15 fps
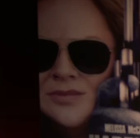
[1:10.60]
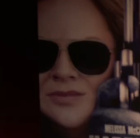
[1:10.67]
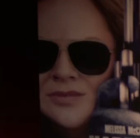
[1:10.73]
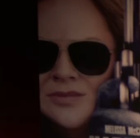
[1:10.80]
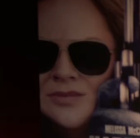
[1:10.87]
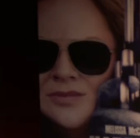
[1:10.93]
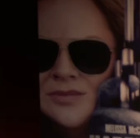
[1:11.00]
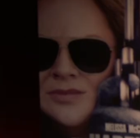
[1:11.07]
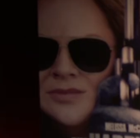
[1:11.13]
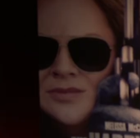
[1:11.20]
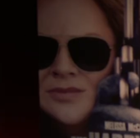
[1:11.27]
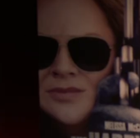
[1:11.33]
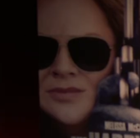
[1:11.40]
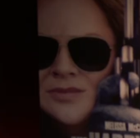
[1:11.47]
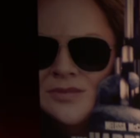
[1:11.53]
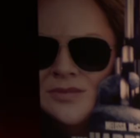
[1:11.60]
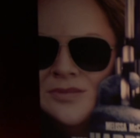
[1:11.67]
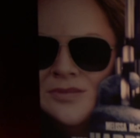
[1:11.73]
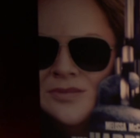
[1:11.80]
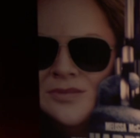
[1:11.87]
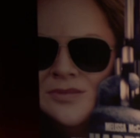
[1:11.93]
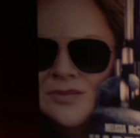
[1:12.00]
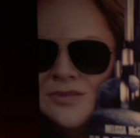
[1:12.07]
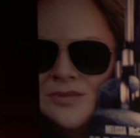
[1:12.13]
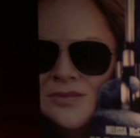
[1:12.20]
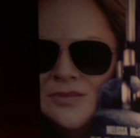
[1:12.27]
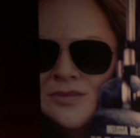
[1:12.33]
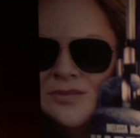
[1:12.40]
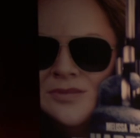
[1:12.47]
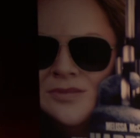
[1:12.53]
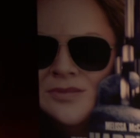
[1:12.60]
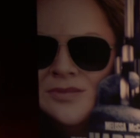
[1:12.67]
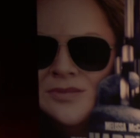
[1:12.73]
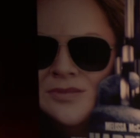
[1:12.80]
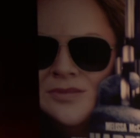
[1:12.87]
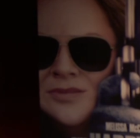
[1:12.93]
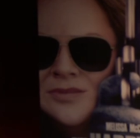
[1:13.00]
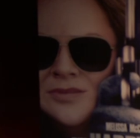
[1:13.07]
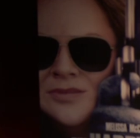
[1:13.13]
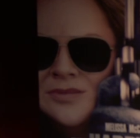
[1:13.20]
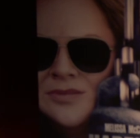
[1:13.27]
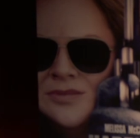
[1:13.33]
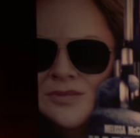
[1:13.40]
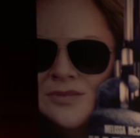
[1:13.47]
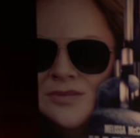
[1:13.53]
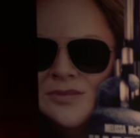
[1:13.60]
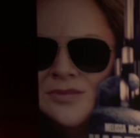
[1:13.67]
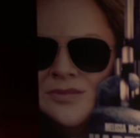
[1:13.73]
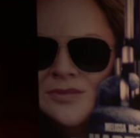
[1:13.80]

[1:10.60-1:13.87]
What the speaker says: No words are spoken by the person on screen.